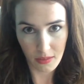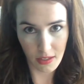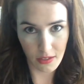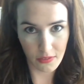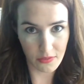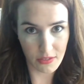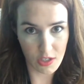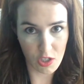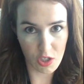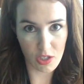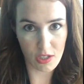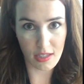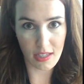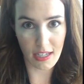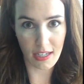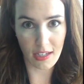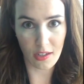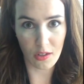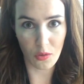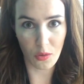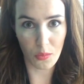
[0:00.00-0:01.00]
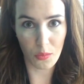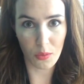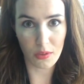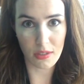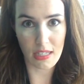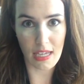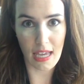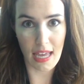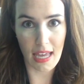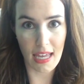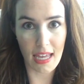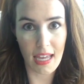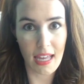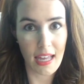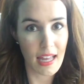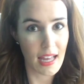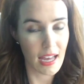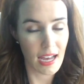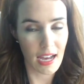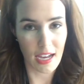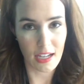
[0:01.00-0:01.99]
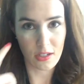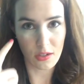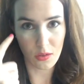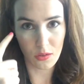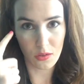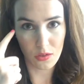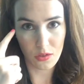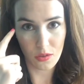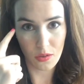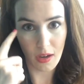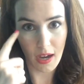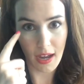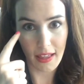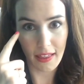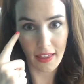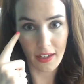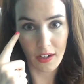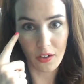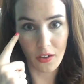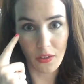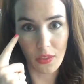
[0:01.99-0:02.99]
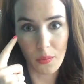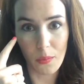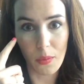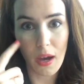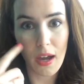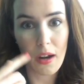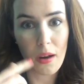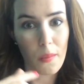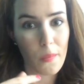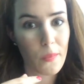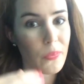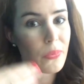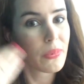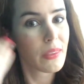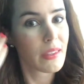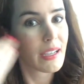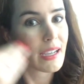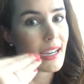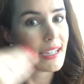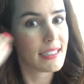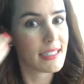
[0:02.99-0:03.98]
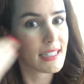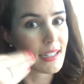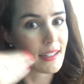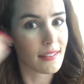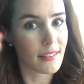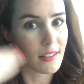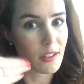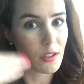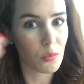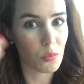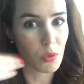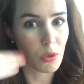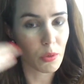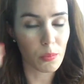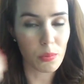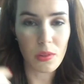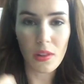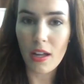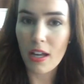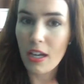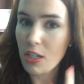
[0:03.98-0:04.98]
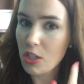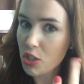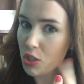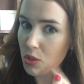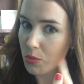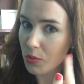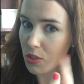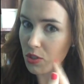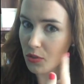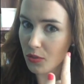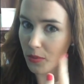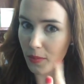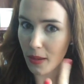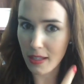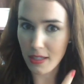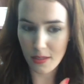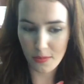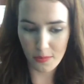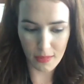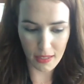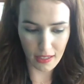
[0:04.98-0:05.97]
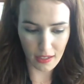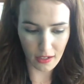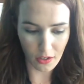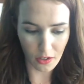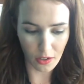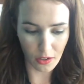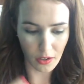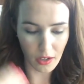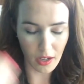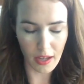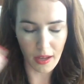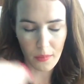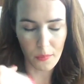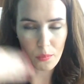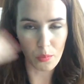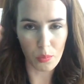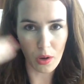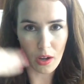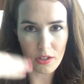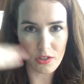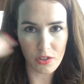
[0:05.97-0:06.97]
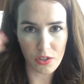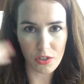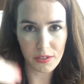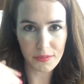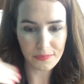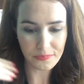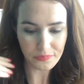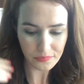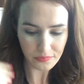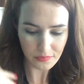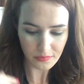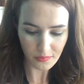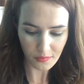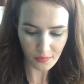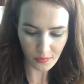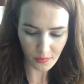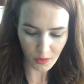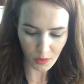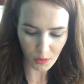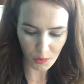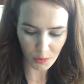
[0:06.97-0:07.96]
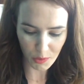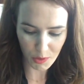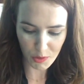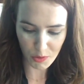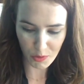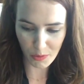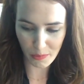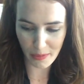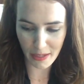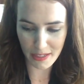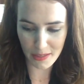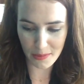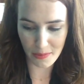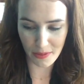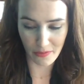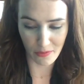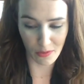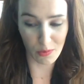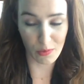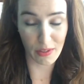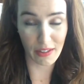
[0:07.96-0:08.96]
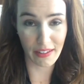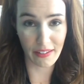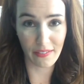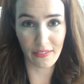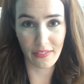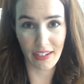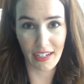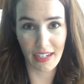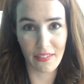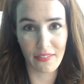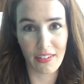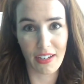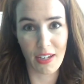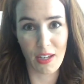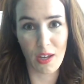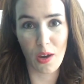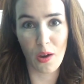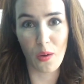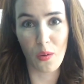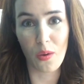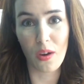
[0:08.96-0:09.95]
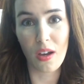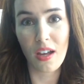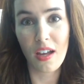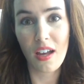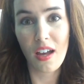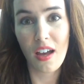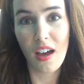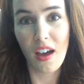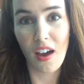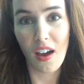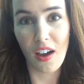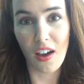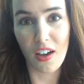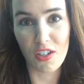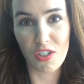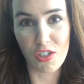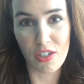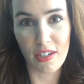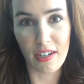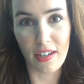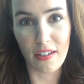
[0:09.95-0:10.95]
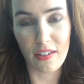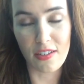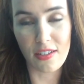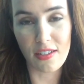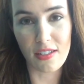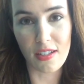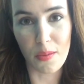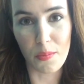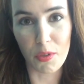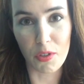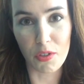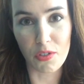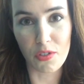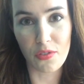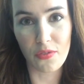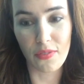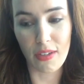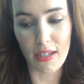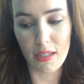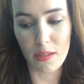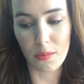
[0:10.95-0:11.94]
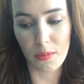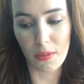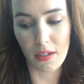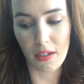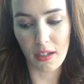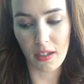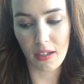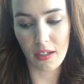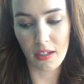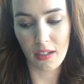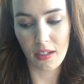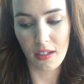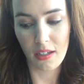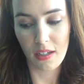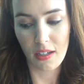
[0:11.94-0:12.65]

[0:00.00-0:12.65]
If it's just like a normal day, I don't do eyeliner on the bottom. I did a little more blush, which reminds me, or bronzer, which reminds me of a really funny video on Janelle Summers' Facebook